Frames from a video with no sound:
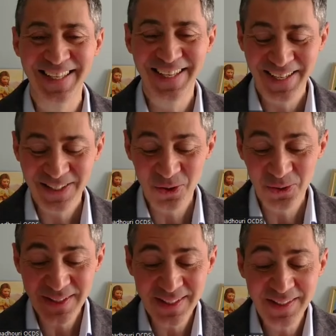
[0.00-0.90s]
Yeah. So
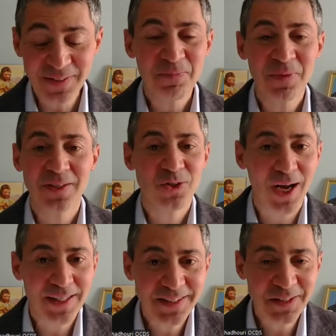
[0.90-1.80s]
this is. So
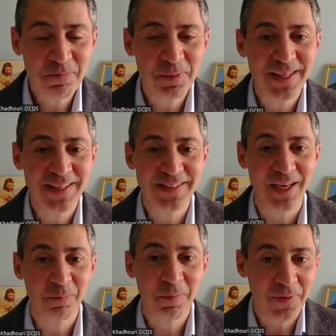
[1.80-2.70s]
I didn't pick this
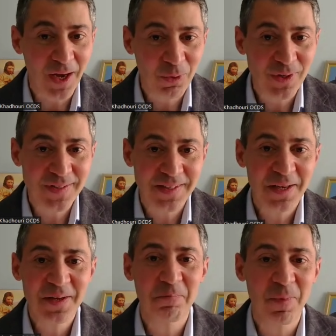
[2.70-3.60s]
up. That was
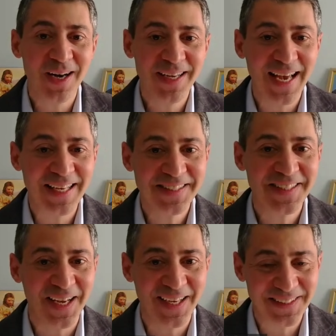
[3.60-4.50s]
my
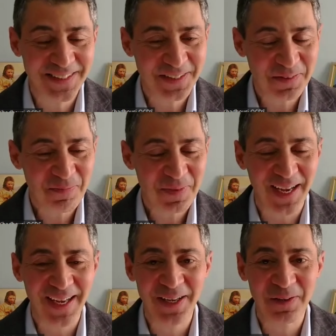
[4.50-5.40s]
assigned
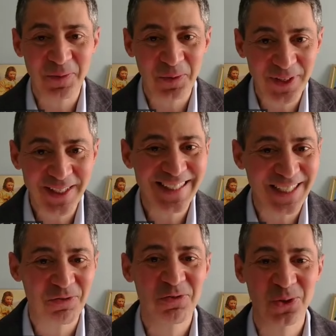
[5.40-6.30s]
um,
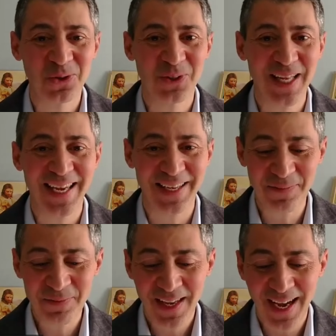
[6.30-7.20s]
reading for today.
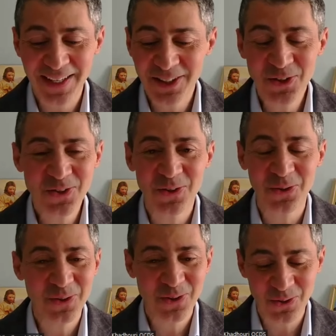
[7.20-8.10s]
And I just
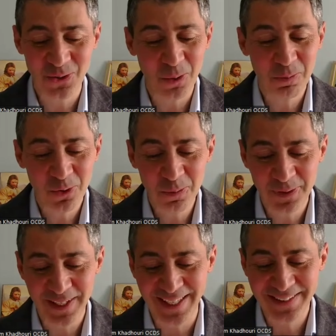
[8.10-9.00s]
thought it's so
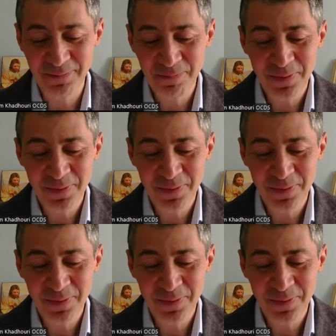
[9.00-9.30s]
appropriate.